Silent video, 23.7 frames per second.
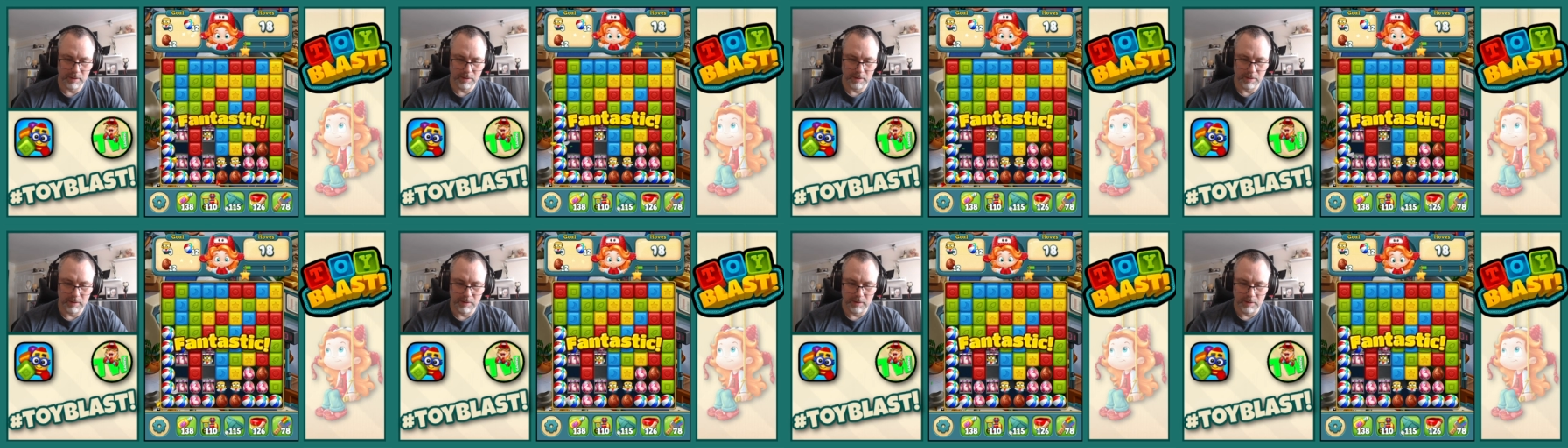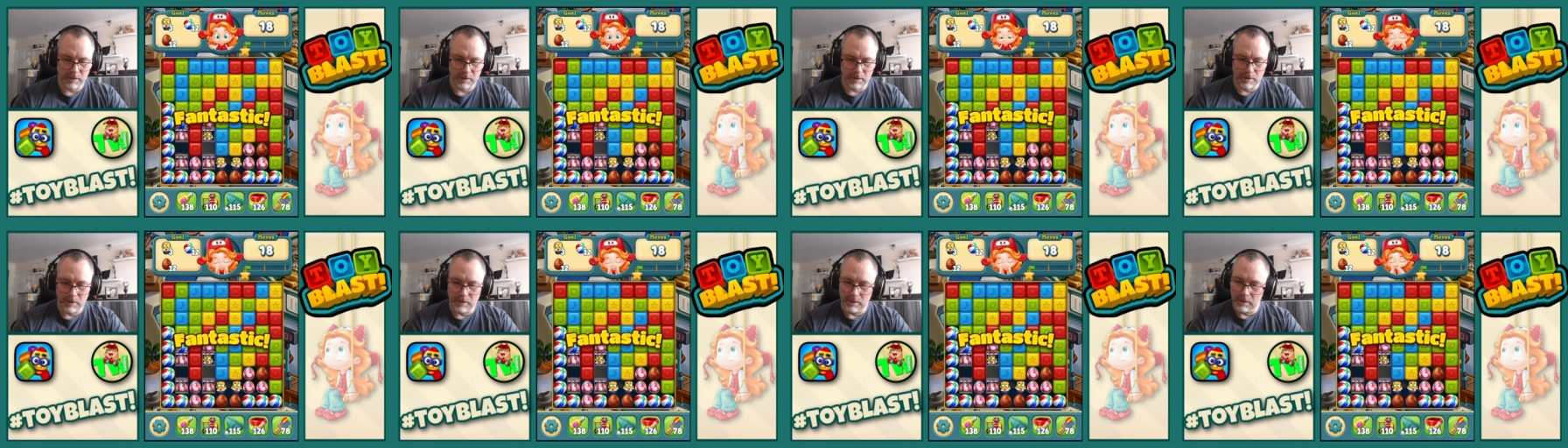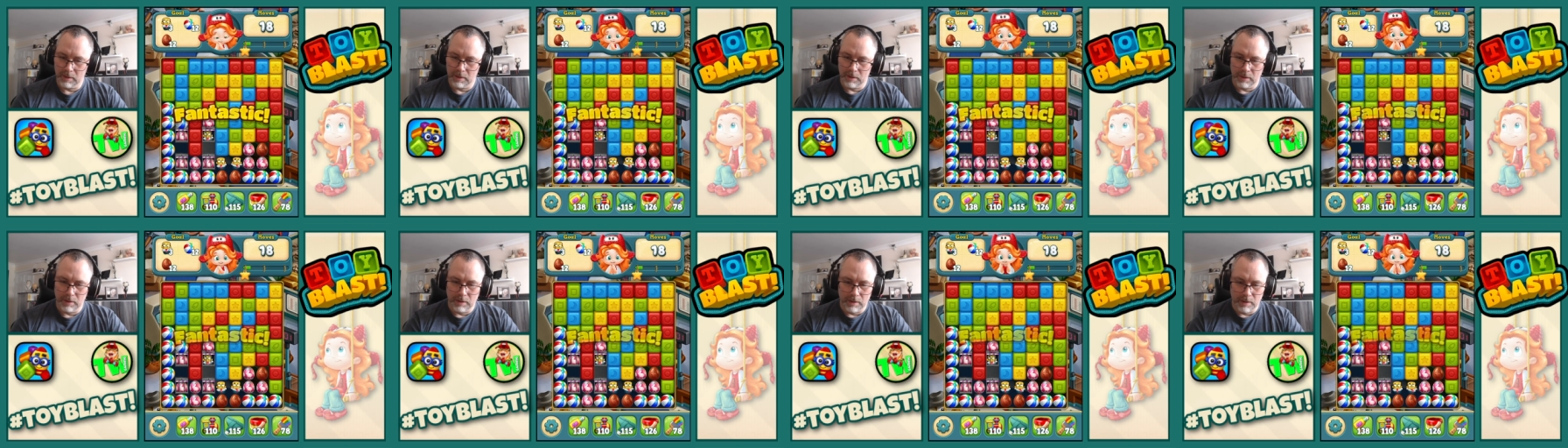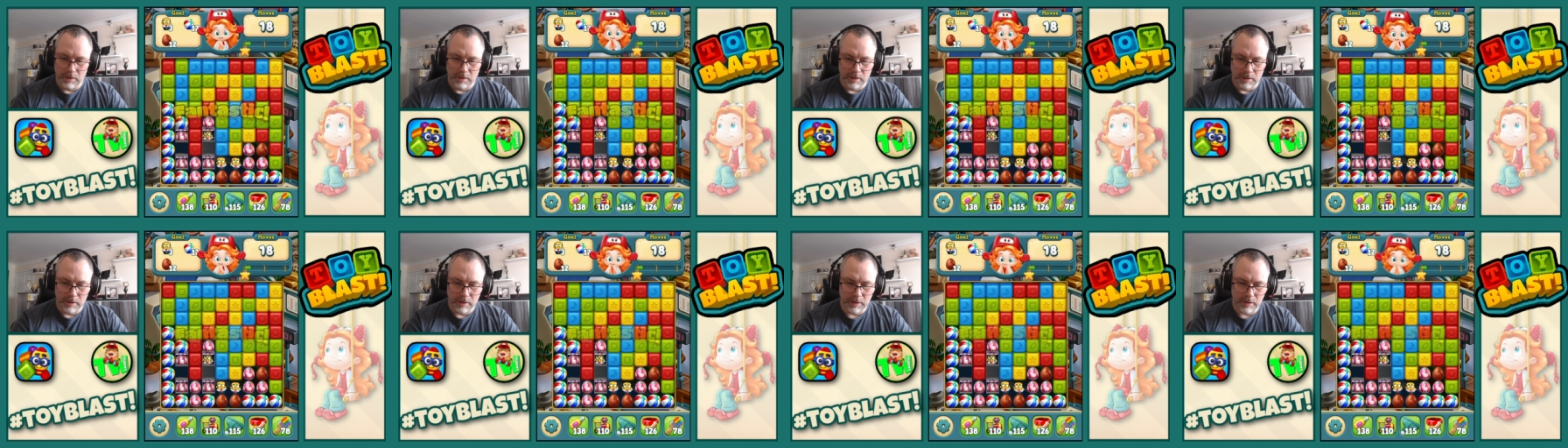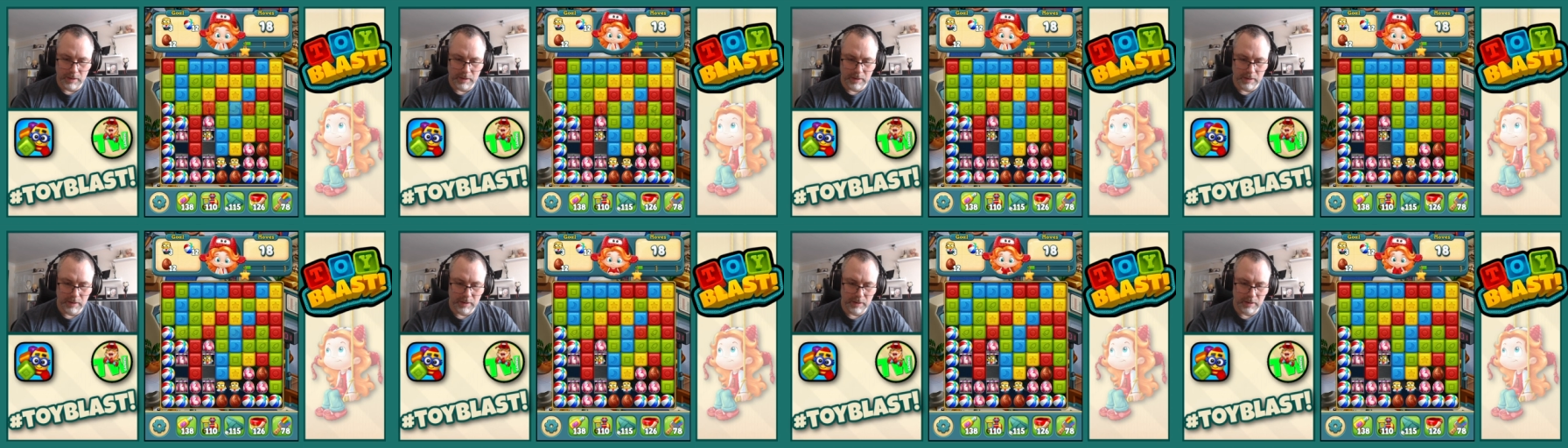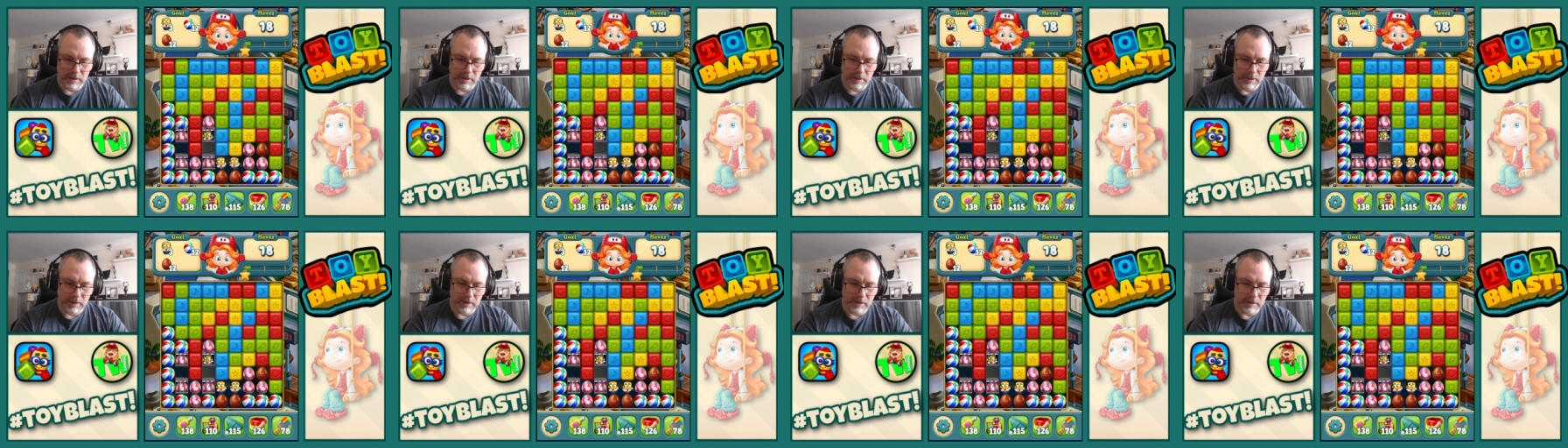Fantastic.
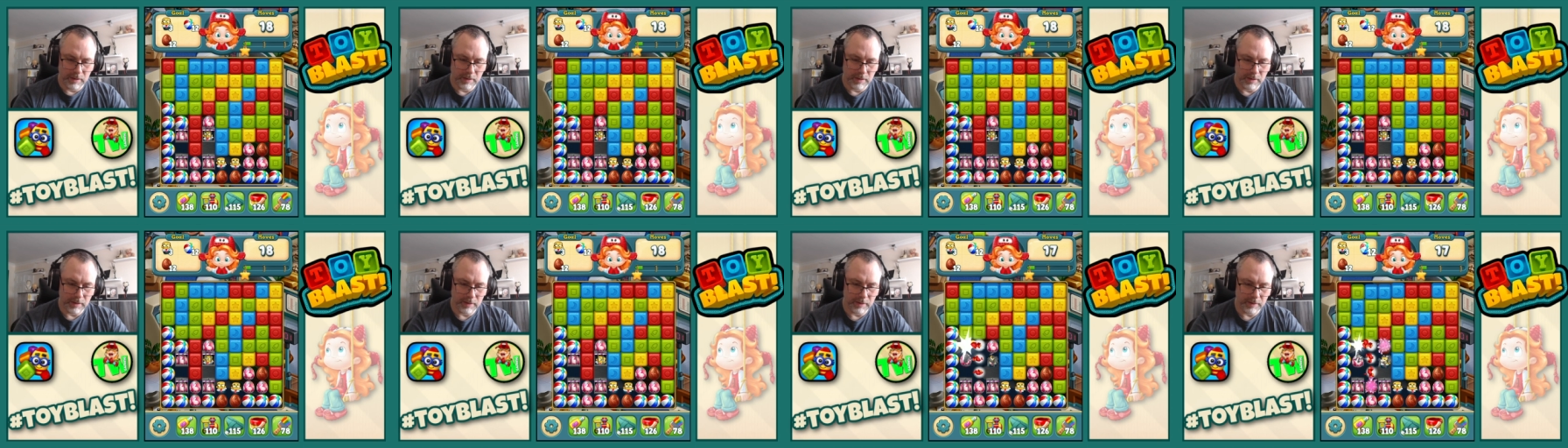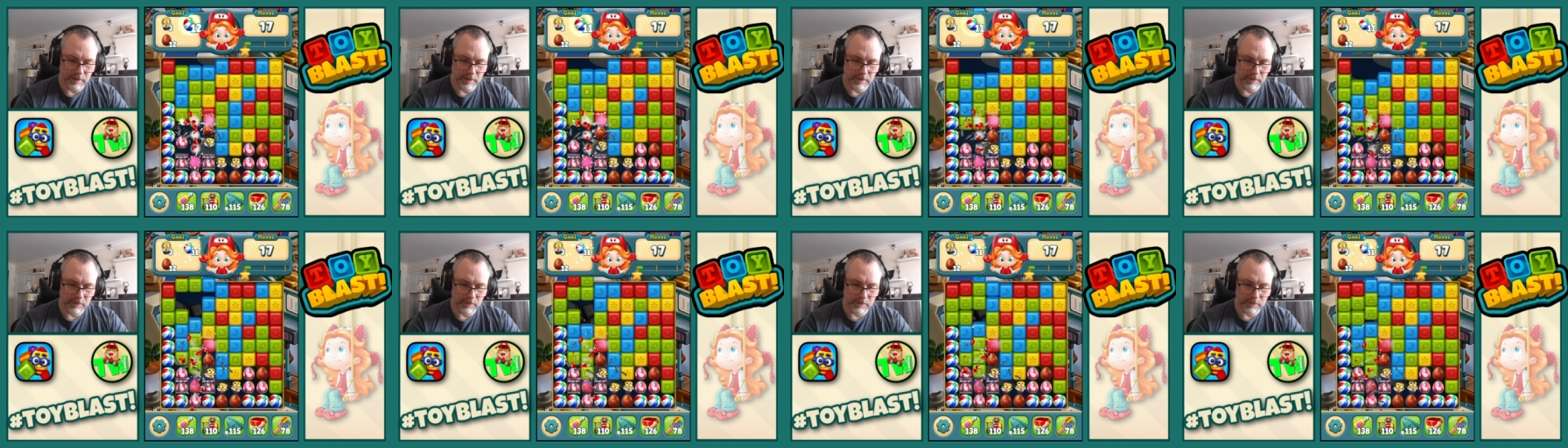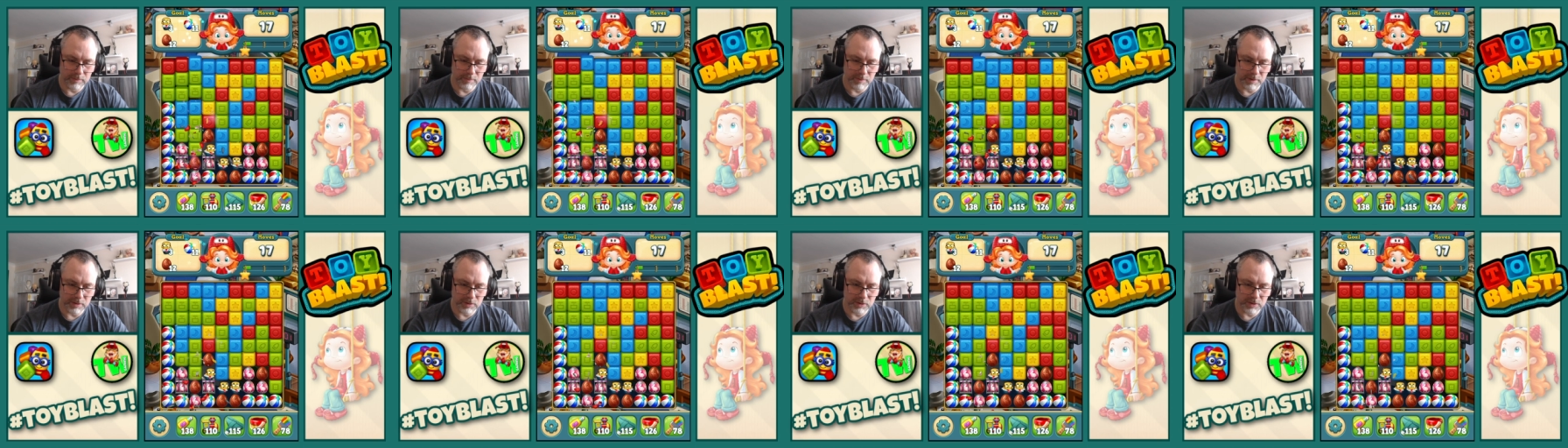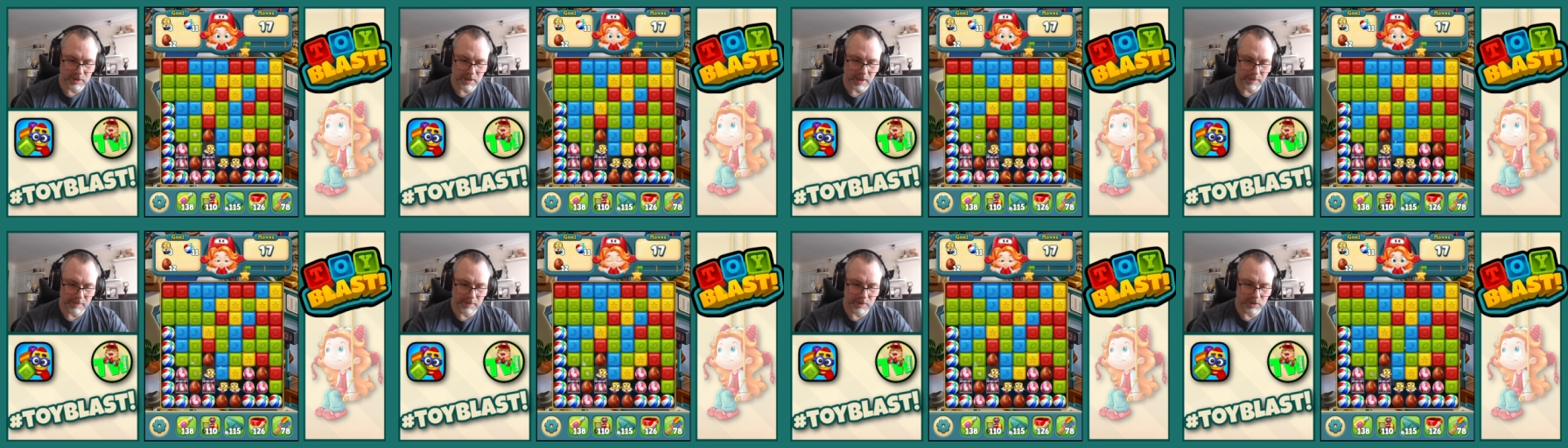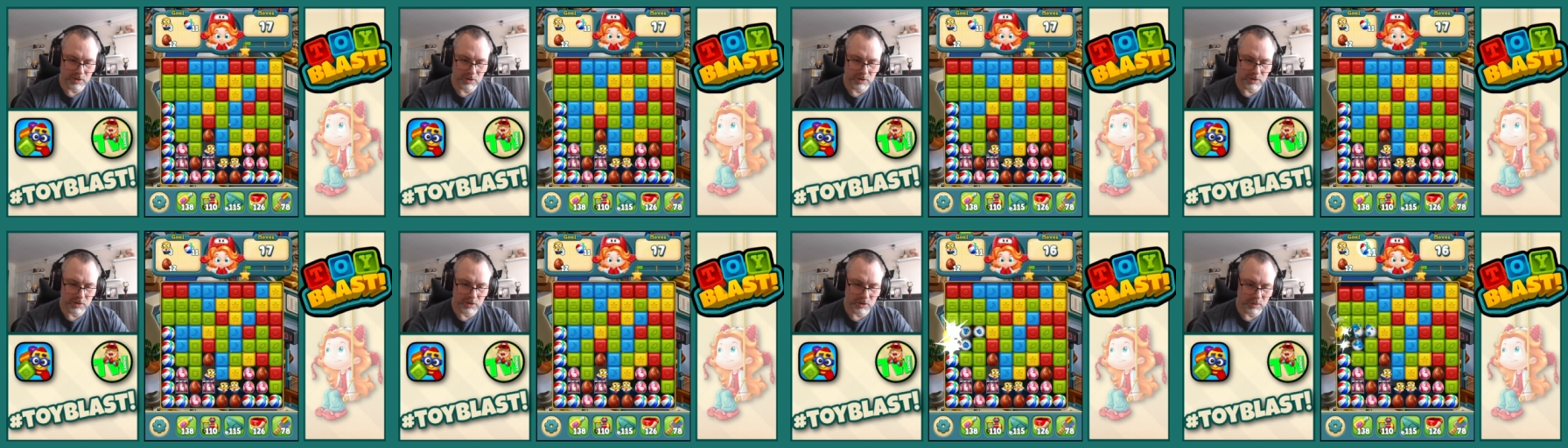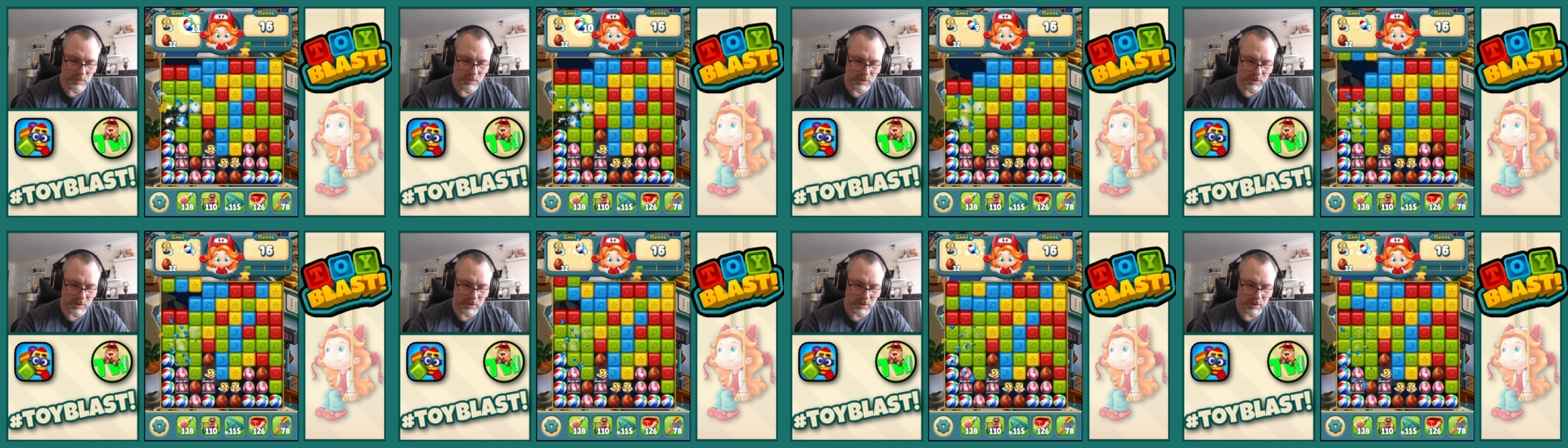Not much damage as you
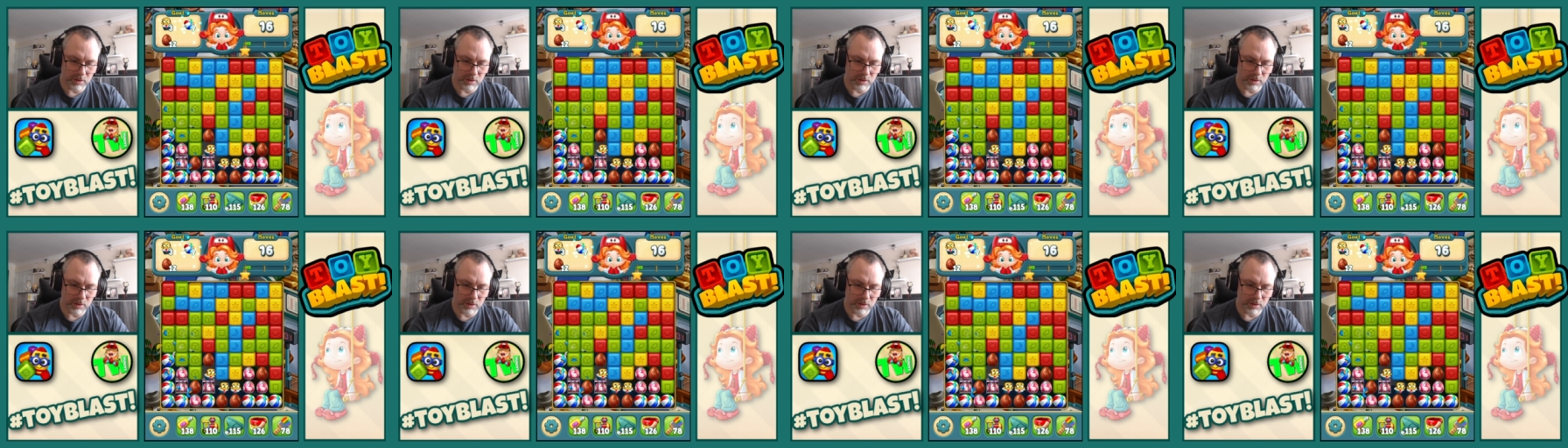would